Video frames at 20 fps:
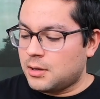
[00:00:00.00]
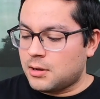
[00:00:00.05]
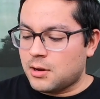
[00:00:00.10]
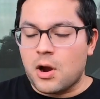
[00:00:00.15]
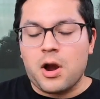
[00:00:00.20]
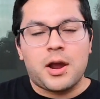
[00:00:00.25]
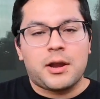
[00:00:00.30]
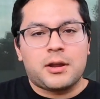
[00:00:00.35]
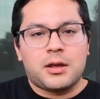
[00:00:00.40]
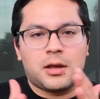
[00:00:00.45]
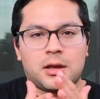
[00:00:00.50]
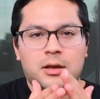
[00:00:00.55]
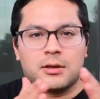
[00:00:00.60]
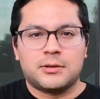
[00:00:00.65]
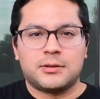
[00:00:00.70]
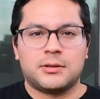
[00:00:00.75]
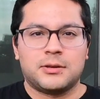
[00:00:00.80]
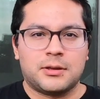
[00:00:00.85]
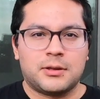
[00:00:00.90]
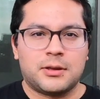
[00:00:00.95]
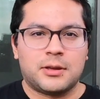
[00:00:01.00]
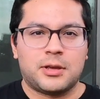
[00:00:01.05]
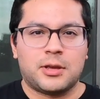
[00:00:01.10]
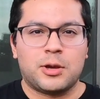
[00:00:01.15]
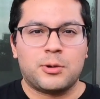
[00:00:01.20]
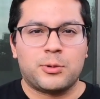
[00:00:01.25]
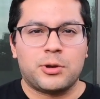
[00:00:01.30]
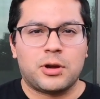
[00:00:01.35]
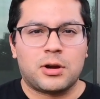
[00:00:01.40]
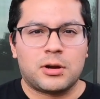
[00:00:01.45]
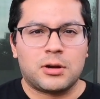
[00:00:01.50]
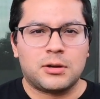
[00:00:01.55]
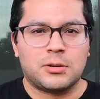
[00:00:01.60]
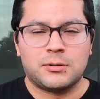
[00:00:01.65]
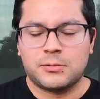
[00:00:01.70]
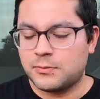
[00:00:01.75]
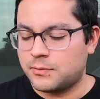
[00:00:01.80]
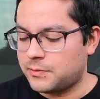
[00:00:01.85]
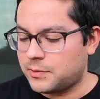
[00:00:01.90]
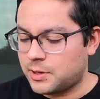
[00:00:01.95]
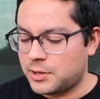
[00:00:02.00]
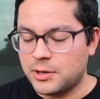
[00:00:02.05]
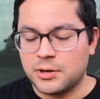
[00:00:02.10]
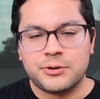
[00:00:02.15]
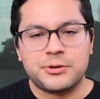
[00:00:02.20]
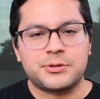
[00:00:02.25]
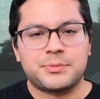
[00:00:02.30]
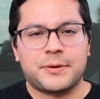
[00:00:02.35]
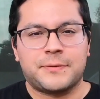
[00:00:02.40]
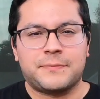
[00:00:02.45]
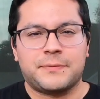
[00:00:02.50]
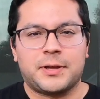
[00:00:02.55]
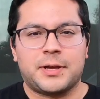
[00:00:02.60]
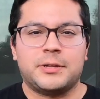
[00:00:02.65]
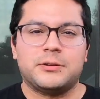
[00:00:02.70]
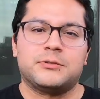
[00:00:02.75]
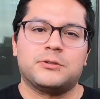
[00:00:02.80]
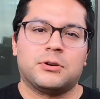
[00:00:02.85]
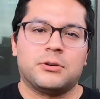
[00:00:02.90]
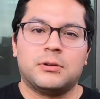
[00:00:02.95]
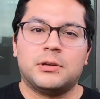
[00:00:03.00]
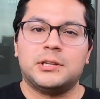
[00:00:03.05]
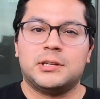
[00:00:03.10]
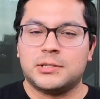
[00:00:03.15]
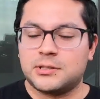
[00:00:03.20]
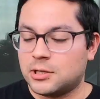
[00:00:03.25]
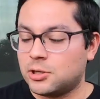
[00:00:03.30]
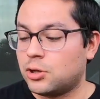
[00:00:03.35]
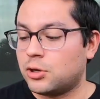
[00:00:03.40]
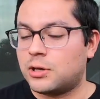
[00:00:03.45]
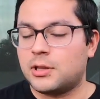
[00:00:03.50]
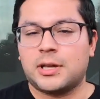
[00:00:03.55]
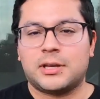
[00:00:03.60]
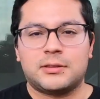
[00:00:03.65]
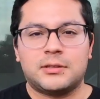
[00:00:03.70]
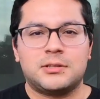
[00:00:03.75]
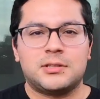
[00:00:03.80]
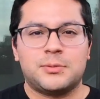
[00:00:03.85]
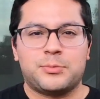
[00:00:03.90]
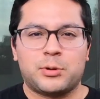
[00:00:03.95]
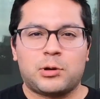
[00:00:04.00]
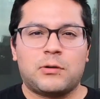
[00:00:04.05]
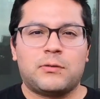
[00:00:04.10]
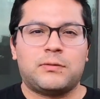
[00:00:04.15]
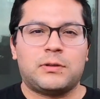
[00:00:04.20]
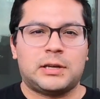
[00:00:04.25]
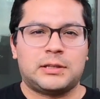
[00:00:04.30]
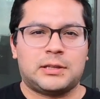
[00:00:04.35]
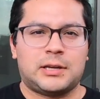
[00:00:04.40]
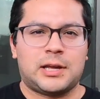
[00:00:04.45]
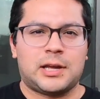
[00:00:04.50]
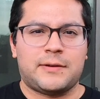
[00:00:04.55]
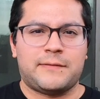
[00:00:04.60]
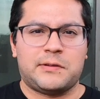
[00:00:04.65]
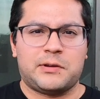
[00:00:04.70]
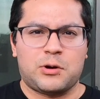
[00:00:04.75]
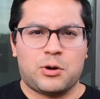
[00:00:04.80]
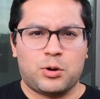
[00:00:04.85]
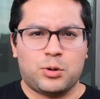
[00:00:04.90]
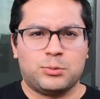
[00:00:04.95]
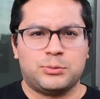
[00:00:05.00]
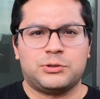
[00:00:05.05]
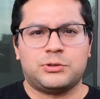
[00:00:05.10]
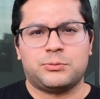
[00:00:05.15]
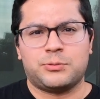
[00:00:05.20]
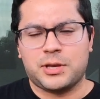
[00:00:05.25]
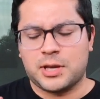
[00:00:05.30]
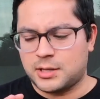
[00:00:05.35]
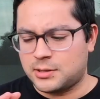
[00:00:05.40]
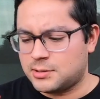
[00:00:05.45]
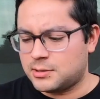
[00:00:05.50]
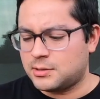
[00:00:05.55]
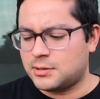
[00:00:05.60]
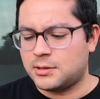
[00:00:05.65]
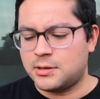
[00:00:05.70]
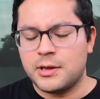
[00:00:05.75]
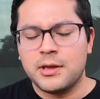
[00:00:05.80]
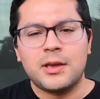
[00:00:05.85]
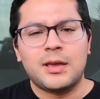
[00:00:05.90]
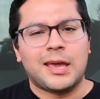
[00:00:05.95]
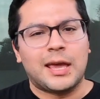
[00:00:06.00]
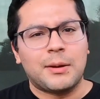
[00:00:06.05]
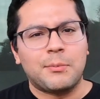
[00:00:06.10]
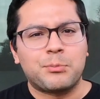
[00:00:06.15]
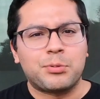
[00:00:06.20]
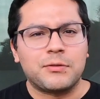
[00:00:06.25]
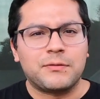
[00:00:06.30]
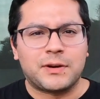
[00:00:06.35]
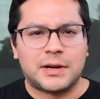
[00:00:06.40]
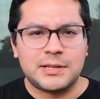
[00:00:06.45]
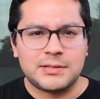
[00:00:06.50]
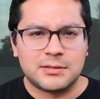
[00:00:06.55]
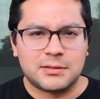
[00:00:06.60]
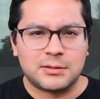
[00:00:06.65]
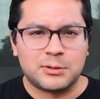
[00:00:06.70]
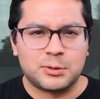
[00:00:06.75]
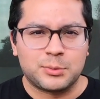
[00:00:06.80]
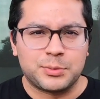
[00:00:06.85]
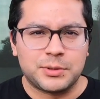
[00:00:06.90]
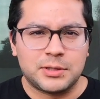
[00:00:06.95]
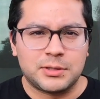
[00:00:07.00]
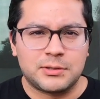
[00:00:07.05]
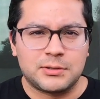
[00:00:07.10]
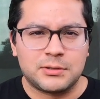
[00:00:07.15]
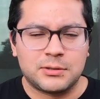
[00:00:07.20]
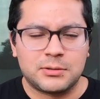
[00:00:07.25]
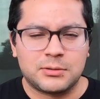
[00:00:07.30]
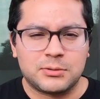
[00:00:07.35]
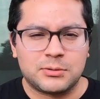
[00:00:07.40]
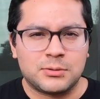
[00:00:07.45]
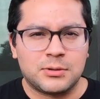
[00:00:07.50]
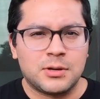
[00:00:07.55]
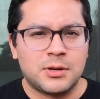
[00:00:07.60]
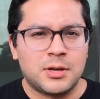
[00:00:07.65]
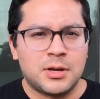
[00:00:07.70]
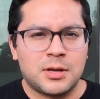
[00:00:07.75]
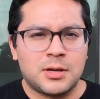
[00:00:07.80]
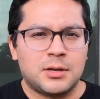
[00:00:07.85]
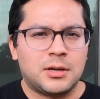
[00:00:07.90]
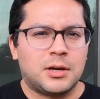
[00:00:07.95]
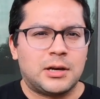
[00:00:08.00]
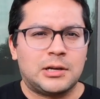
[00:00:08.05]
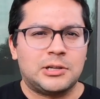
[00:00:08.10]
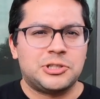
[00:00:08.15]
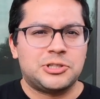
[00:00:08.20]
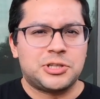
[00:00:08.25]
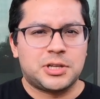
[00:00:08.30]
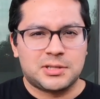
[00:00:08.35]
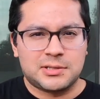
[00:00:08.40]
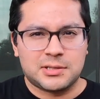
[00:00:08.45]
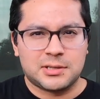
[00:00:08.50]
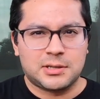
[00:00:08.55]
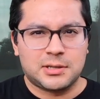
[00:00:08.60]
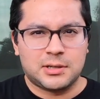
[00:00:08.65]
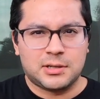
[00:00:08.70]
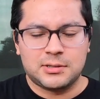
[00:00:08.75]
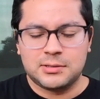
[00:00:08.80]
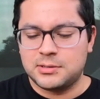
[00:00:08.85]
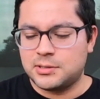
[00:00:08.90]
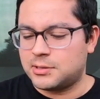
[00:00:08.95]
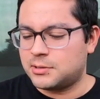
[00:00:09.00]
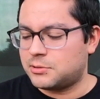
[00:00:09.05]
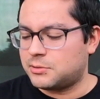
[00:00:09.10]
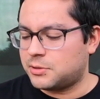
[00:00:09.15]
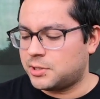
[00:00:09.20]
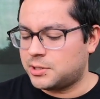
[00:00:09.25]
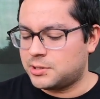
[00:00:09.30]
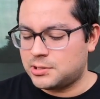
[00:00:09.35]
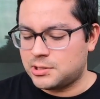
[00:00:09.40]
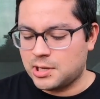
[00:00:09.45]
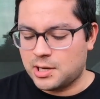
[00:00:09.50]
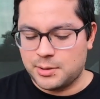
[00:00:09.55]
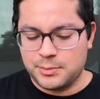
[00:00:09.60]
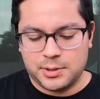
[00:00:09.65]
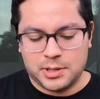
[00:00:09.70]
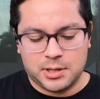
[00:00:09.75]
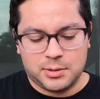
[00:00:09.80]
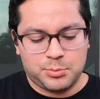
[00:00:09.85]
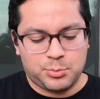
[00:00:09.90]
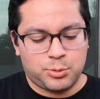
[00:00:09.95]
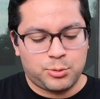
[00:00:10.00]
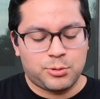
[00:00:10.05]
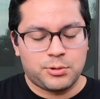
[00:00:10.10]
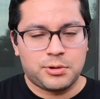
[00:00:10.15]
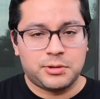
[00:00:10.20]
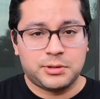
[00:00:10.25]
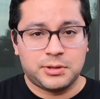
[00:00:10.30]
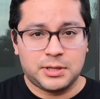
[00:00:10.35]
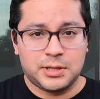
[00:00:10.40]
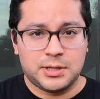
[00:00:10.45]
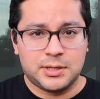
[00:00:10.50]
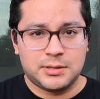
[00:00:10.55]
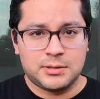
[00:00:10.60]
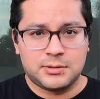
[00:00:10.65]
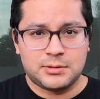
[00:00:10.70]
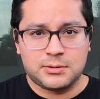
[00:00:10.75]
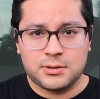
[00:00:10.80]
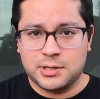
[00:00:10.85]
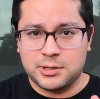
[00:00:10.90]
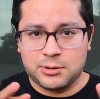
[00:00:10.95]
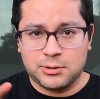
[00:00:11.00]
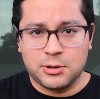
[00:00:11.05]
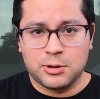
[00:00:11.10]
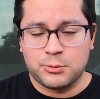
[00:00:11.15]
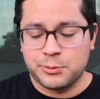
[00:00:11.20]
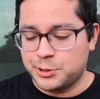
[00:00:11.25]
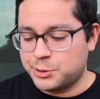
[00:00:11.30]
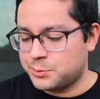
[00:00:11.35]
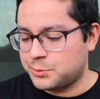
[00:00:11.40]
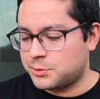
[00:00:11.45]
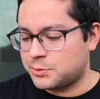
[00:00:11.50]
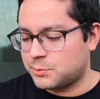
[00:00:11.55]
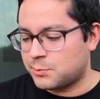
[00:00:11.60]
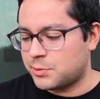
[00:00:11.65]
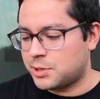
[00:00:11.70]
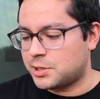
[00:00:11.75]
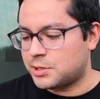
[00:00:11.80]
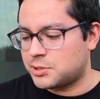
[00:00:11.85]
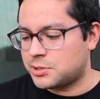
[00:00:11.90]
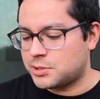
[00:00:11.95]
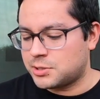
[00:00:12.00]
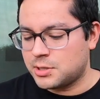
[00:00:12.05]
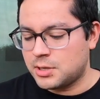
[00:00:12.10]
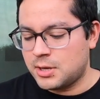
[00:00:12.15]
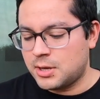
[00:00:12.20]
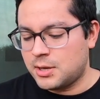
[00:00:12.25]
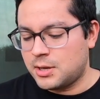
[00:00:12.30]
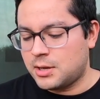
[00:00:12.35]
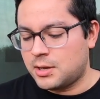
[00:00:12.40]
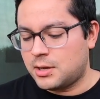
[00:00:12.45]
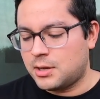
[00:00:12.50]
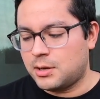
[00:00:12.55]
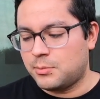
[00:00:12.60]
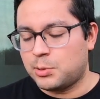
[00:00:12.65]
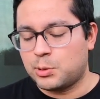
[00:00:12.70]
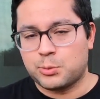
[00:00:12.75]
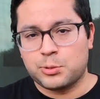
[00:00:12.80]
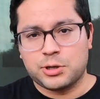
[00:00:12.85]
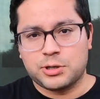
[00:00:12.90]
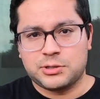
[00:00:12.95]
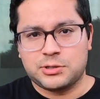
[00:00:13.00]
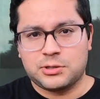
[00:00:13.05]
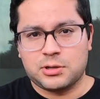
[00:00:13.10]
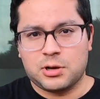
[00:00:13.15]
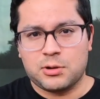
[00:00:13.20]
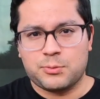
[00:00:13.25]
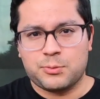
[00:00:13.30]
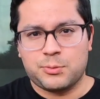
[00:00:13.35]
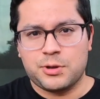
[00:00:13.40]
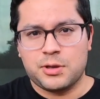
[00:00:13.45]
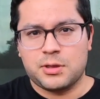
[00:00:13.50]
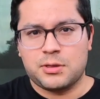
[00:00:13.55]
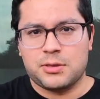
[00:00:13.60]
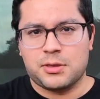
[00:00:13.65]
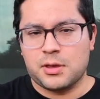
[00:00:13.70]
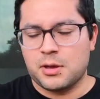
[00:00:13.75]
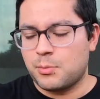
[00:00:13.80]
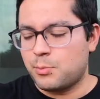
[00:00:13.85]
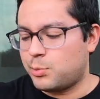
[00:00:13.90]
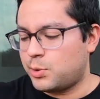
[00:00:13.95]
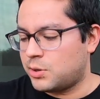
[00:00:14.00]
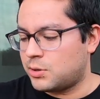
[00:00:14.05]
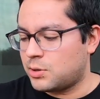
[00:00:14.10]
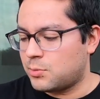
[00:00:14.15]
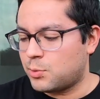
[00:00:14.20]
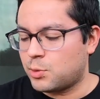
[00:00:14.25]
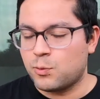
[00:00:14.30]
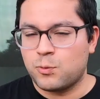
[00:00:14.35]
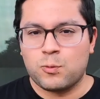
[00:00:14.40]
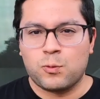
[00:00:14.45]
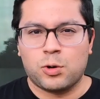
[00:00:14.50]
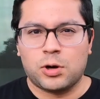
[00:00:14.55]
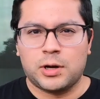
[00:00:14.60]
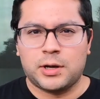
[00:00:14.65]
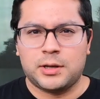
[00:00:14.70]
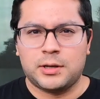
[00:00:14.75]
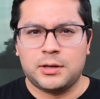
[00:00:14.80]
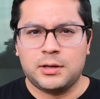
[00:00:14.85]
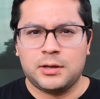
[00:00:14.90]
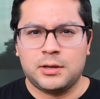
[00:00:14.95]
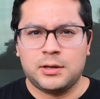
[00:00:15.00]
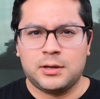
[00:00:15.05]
All right, here we are. Here's my flight. So it doesn't look like the typical flight that I have at home, so we had to improvise a little bit. So Jessica did a great job at pouring these, so I don't know which one's which, but we're gonna start with beer number 1.